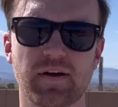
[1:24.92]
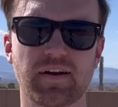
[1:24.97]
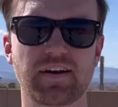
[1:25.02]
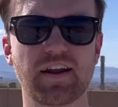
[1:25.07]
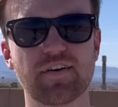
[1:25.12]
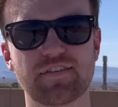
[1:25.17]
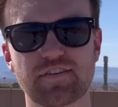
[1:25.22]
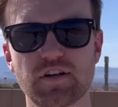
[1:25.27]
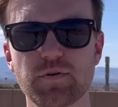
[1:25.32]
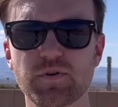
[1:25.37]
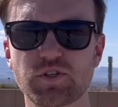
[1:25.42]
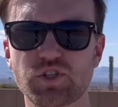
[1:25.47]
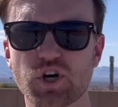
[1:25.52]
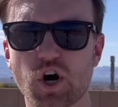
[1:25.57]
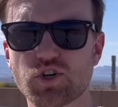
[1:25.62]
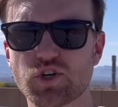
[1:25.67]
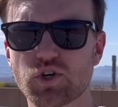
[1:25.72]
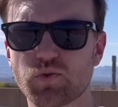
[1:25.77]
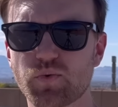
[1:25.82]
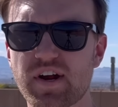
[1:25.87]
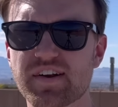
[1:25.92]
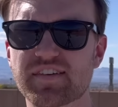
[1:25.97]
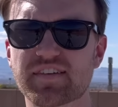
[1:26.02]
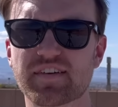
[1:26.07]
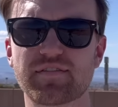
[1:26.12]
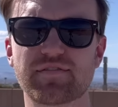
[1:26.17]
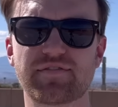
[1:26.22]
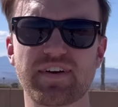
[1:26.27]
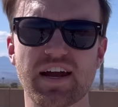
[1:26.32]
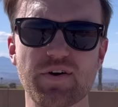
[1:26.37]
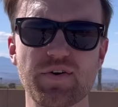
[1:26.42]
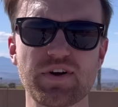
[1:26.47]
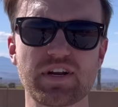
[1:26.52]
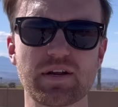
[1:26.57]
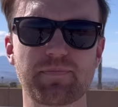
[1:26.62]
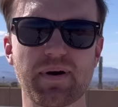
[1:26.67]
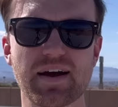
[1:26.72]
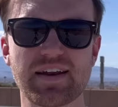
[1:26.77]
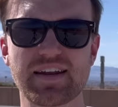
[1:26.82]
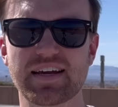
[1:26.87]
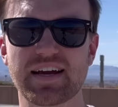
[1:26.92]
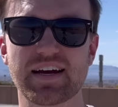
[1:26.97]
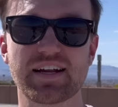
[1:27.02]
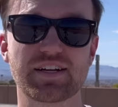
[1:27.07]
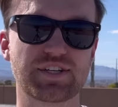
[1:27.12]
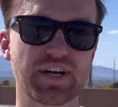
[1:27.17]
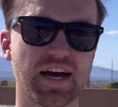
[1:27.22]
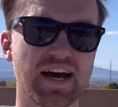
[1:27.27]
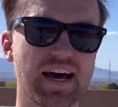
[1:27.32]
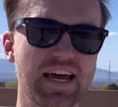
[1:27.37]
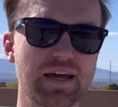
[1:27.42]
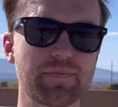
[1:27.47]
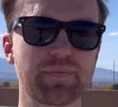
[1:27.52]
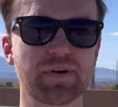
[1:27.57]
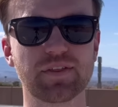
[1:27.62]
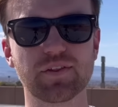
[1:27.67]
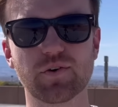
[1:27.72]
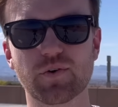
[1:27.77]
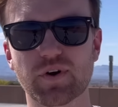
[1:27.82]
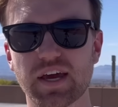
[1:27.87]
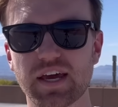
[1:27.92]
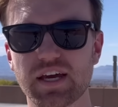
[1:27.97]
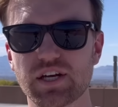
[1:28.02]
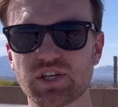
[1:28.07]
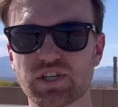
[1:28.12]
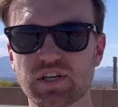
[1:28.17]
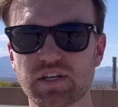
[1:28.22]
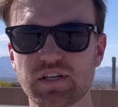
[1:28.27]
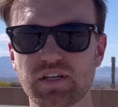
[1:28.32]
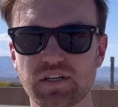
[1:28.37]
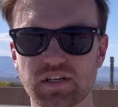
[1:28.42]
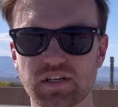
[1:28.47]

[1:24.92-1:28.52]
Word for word: Now supercharger rates can vary depending on time and location.